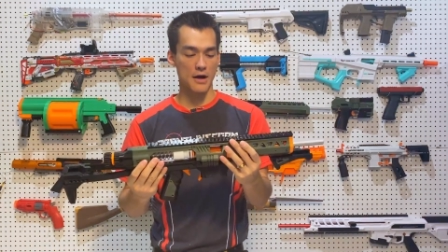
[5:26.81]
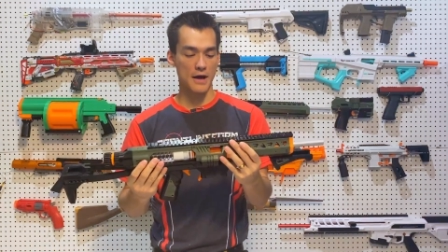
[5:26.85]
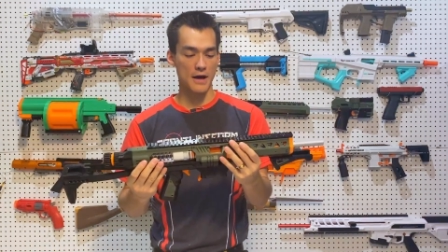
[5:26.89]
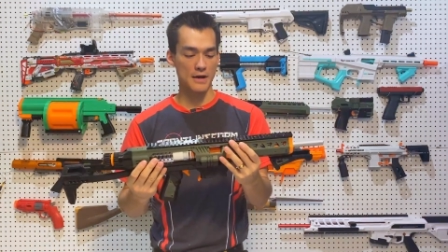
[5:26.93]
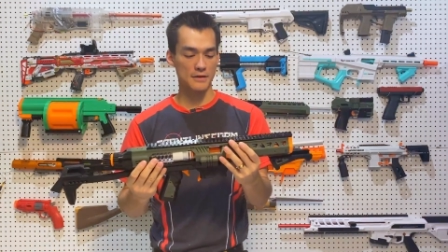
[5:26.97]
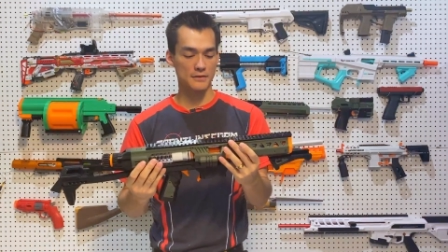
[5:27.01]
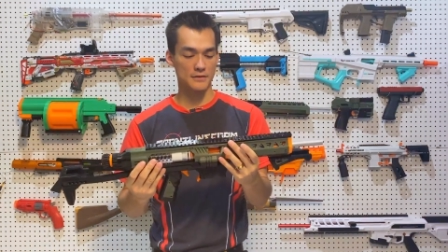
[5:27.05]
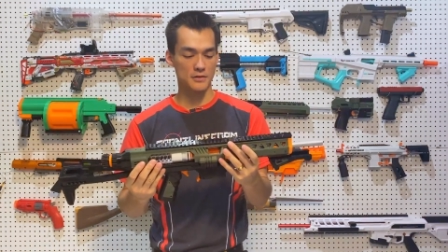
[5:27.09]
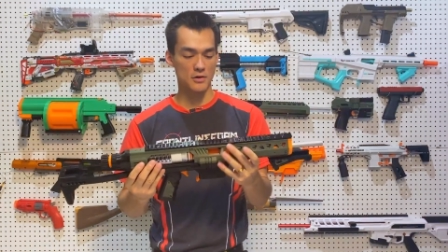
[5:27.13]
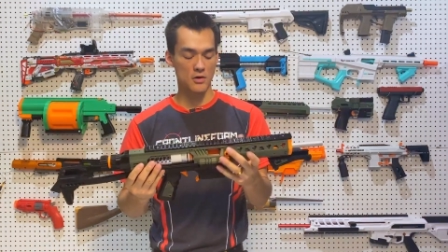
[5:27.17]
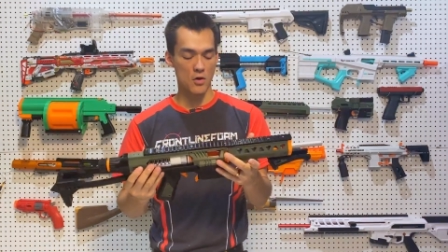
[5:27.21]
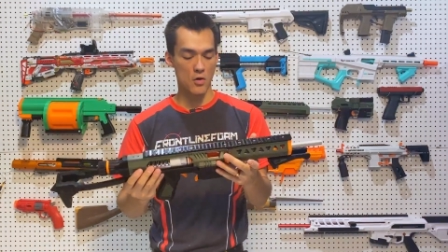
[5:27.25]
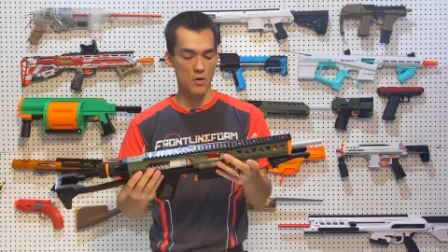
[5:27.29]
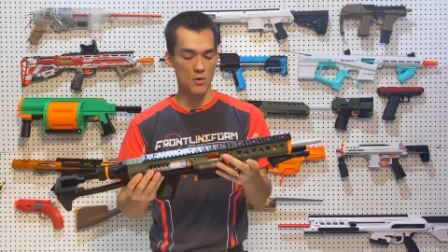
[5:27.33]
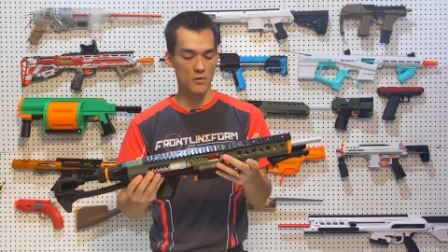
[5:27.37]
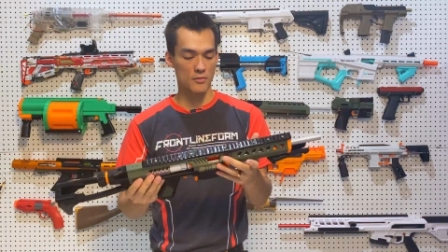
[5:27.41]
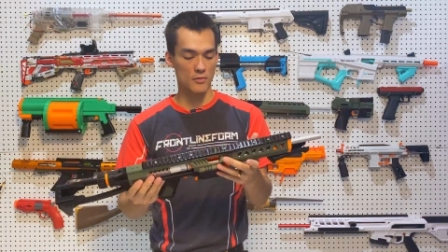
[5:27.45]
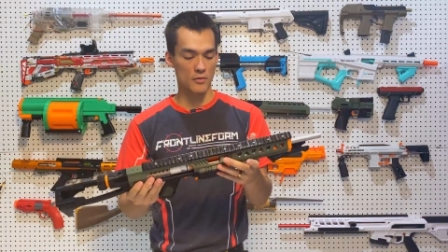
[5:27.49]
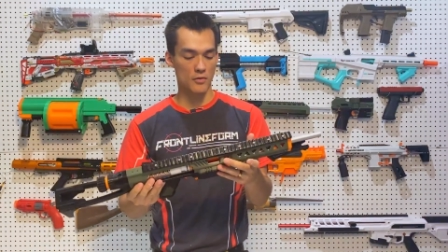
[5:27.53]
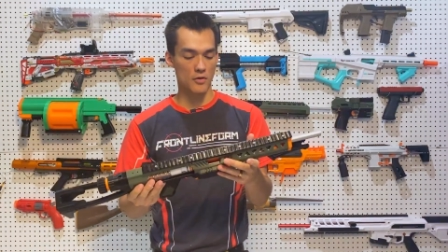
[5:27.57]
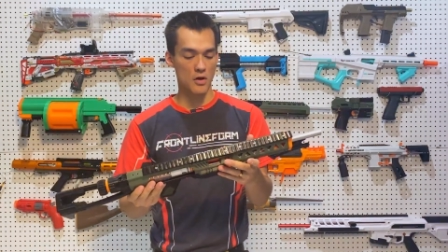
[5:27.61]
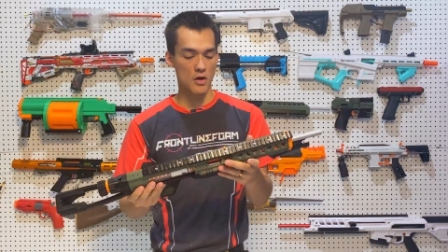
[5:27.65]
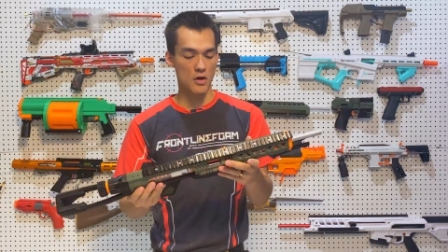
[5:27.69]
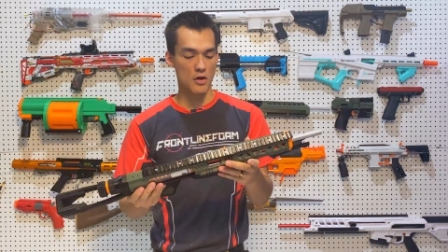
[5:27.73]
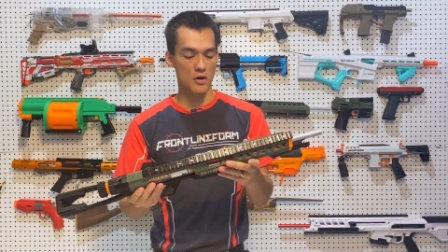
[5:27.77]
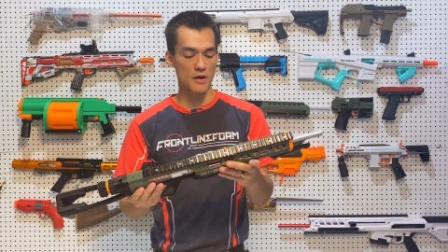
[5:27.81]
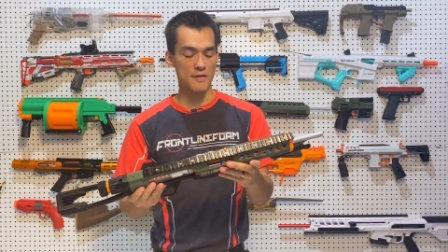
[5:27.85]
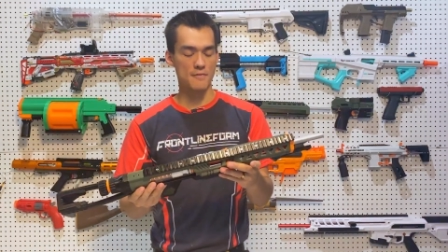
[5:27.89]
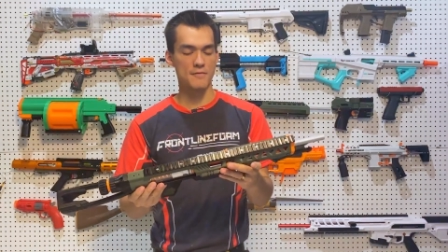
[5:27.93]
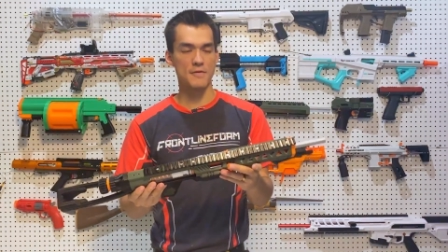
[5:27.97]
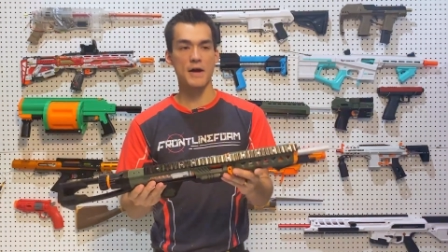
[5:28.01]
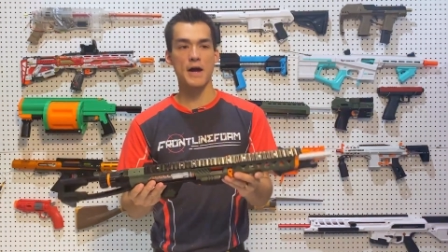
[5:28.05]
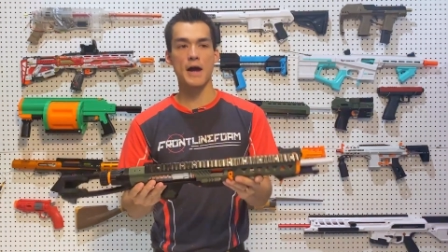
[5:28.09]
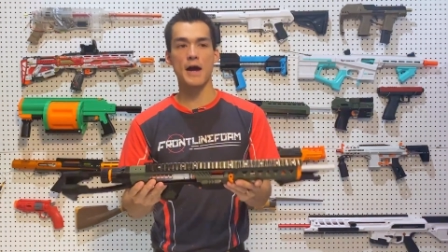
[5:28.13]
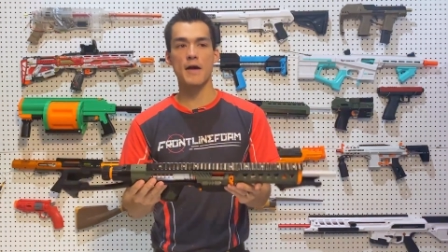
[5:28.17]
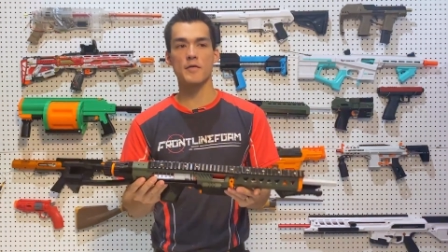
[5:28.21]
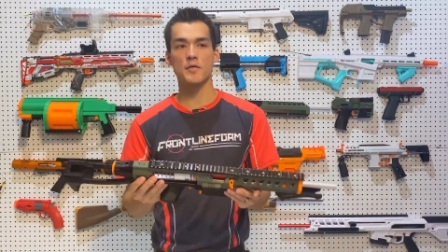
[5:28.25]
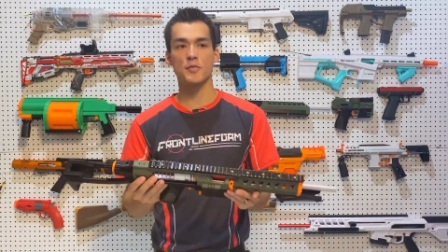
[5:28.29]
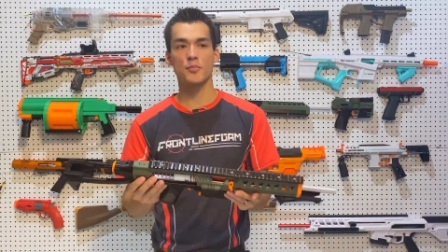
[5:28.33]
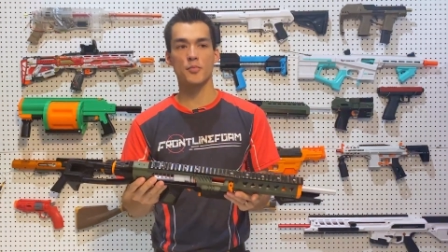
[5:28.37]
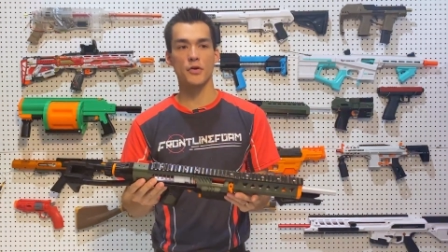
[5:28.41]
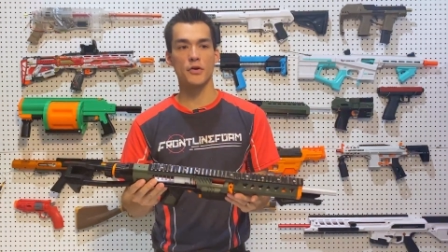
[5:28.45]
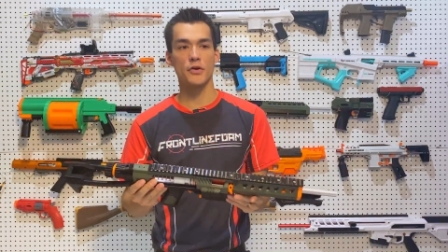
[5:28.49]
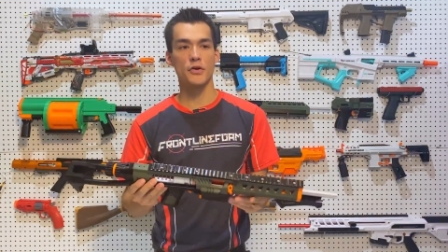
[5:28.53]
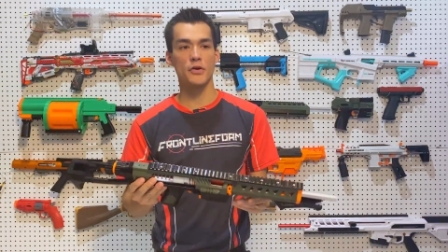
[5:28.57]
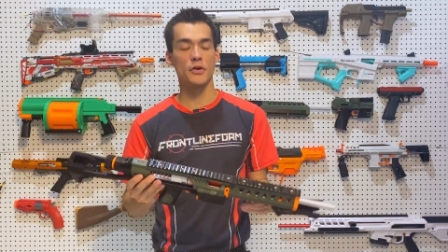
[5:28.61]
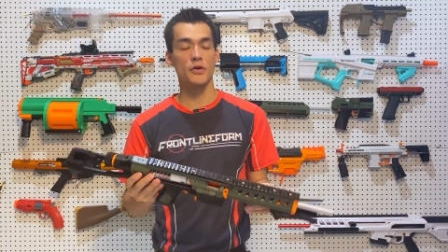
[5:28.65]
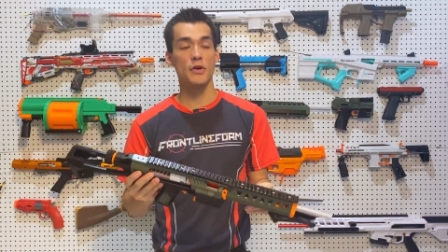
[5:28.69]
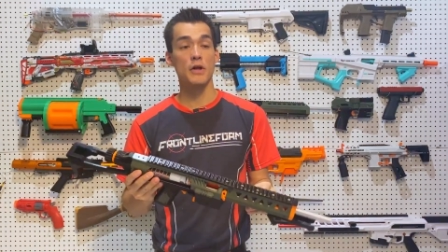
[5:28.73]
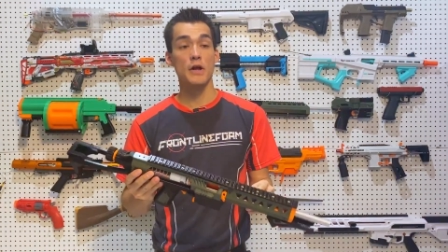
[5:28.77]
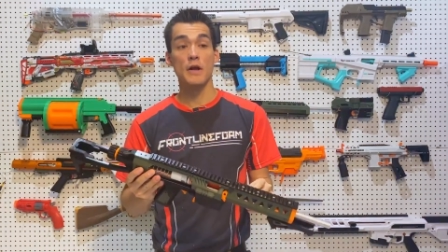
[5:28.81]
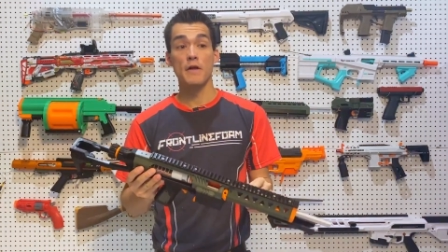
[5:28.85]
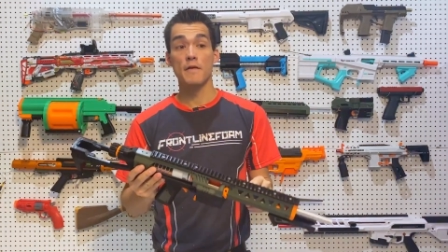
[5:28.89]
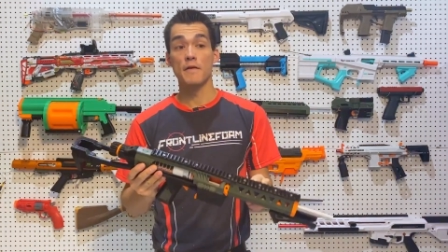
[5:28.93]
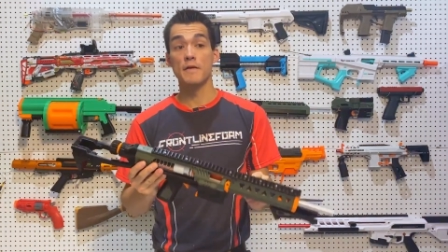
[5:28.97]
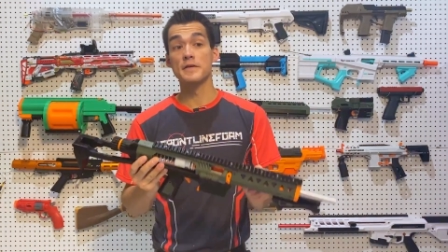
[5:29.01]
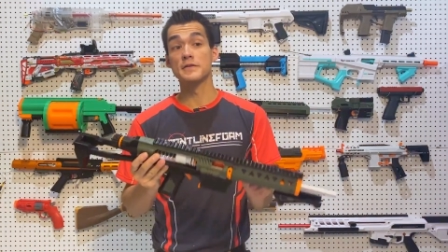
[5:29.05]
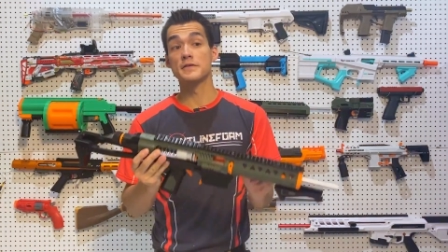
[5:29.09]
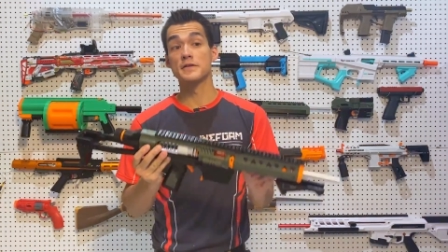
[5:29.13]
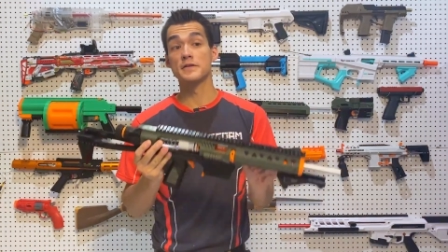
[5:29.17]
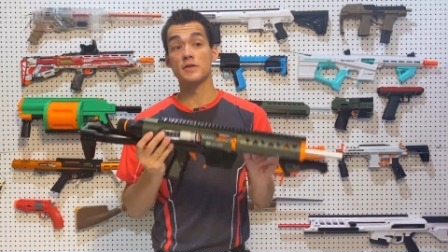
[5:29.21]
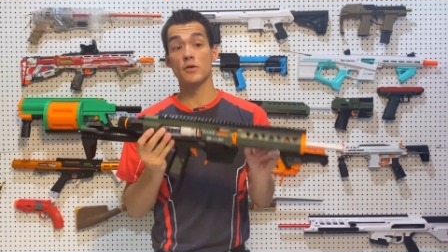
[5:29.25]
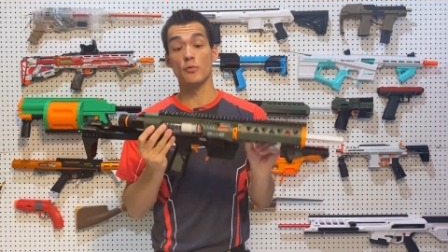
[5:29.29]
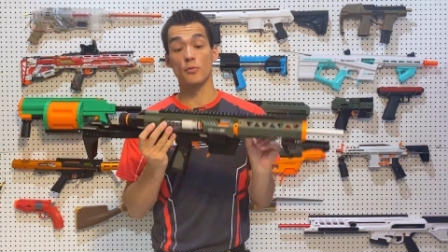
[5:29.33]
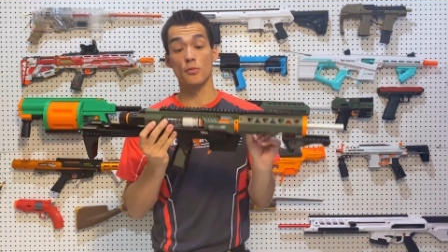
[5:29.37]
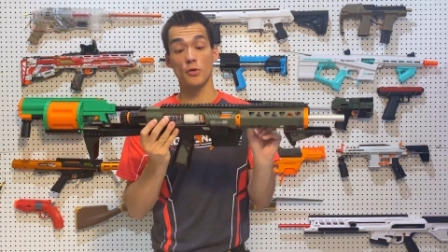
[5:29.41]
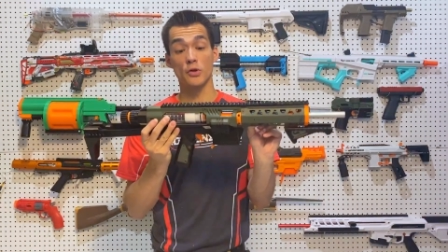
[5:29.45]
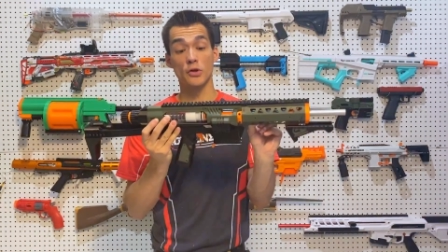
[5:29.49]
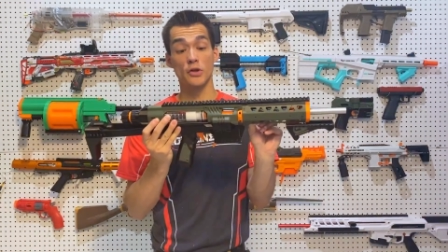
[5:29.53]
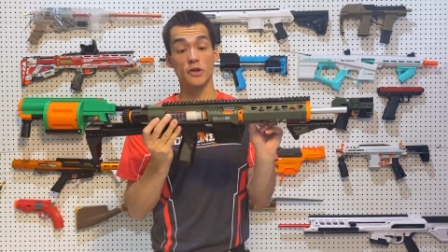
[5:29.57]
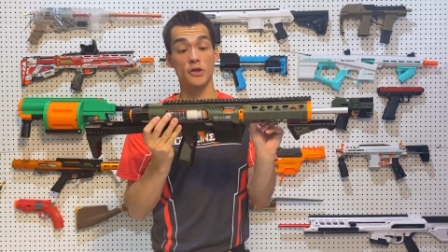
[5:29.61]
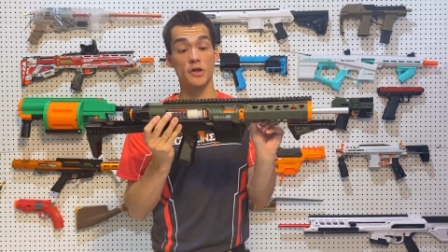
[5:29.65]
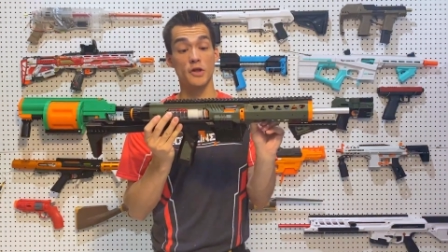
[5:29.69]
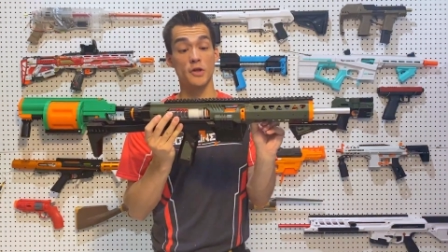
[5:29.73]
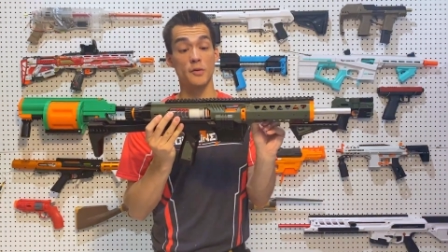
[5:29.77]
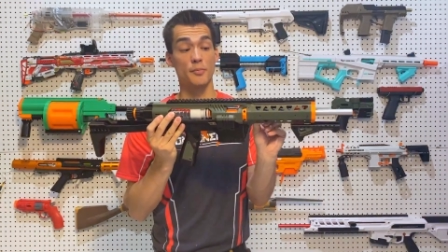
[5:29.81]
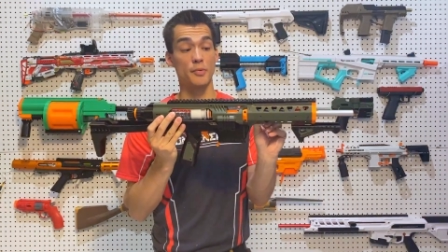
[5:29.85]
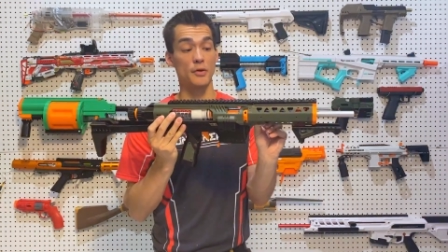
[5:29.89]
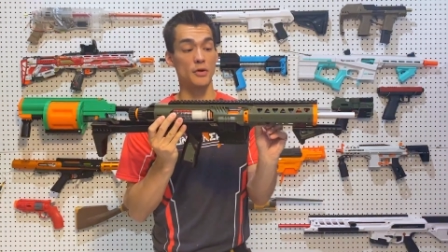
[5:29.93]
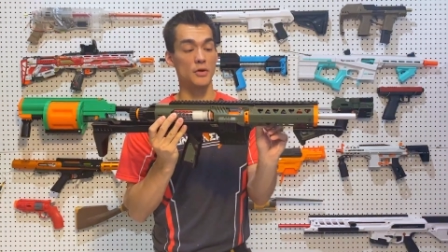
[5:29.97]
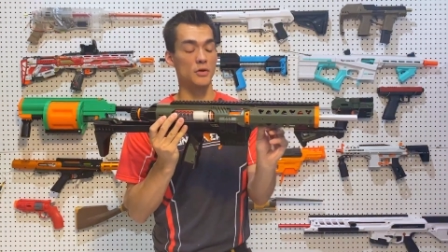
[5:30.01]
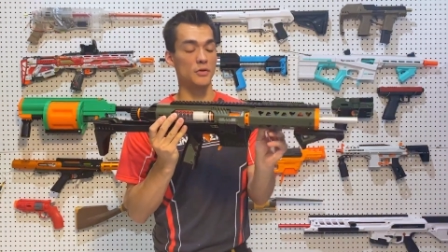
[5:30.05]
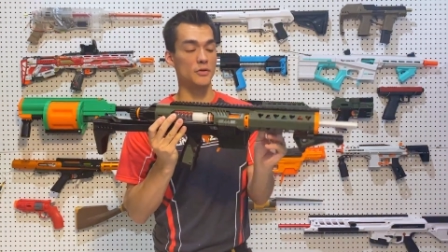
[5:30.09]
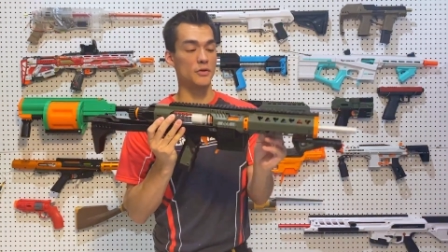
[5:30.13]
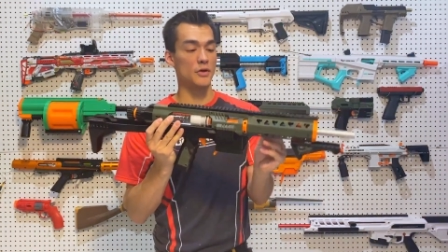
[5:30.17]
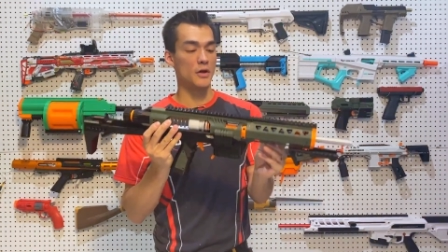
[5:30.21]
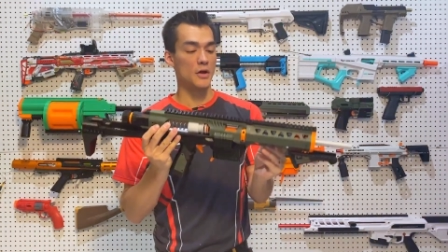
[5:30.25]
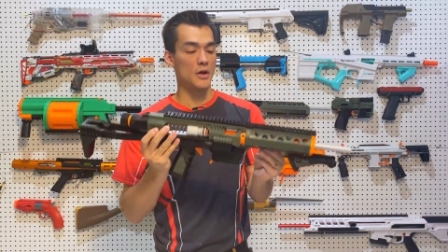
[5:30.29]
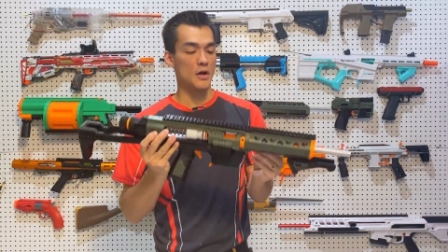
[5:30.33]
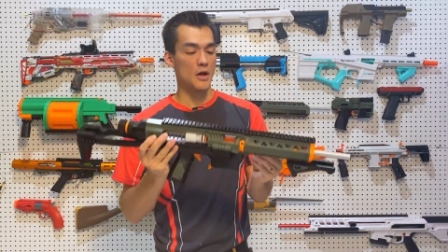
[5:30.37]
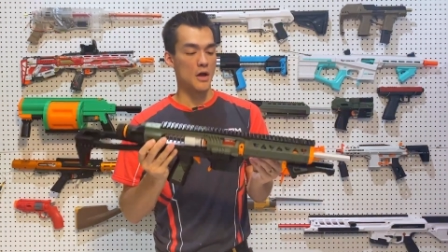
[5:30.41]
And so overall, if you have a printer, this is a really good build